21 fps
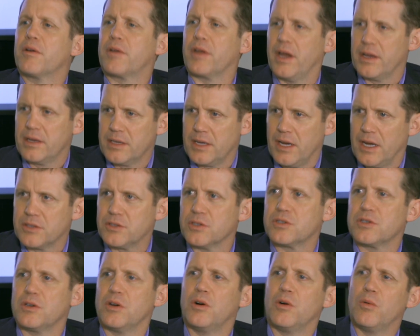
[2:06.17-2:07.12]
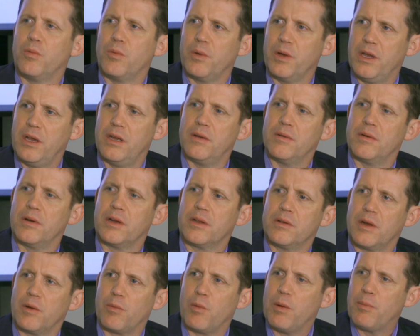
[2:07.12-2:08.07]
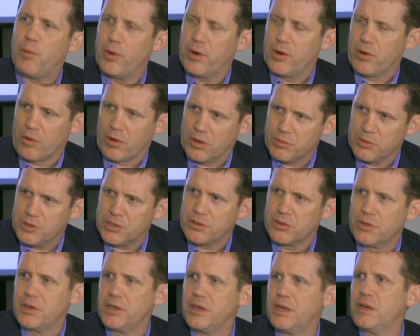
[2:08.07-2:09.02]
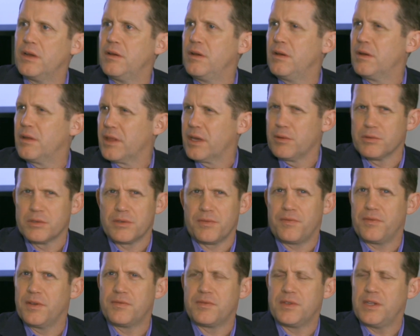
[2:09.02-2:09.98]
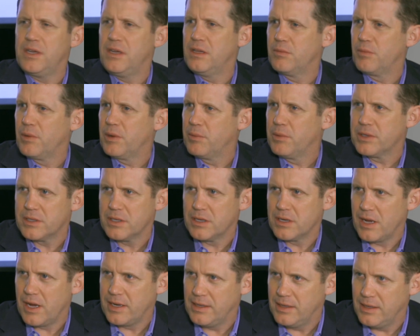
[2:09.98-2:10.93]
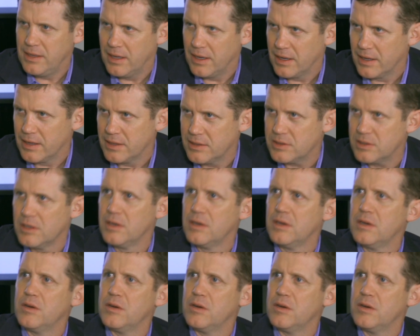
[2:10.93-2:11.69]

Okay, gotcha. So we, at one point, Oregon was 30, I think it was 15, and we went to 90 days.